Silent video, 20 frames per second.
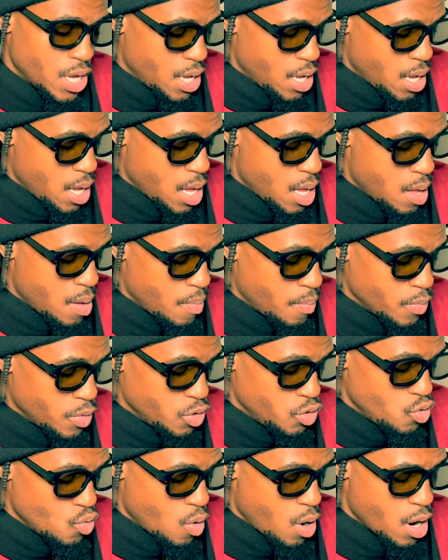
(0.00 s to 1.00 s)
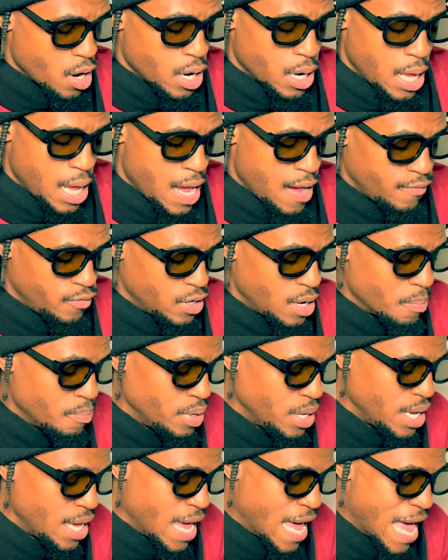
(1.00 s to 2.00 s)
You are going to have to
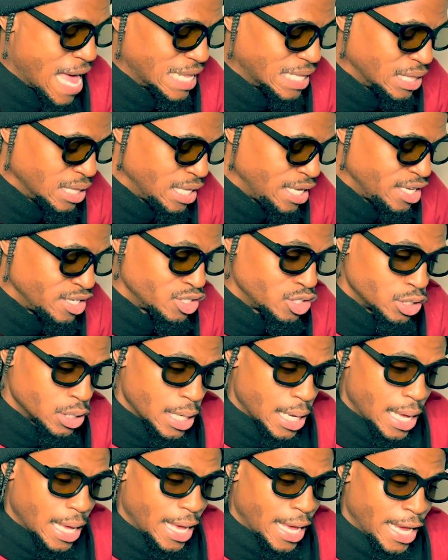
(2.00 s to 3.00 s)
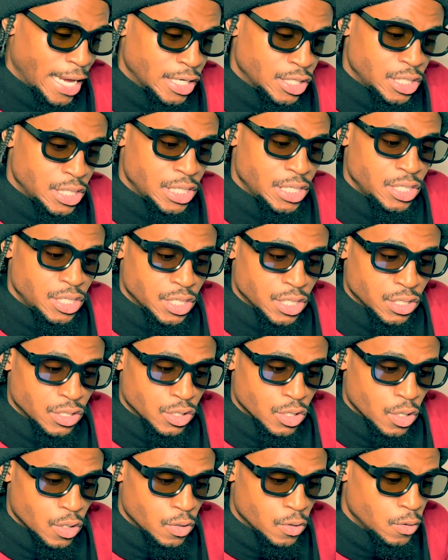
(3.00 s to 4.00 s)
be at least 18
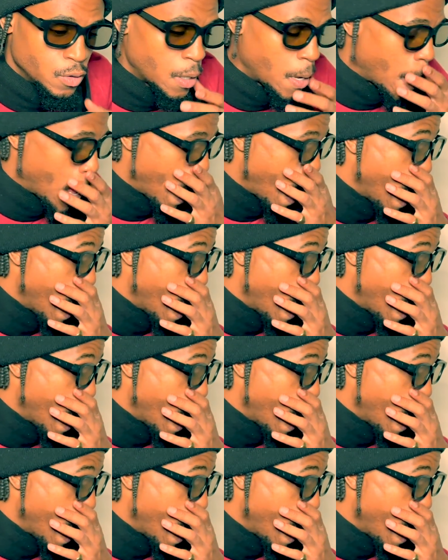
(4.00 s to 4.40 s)
years old.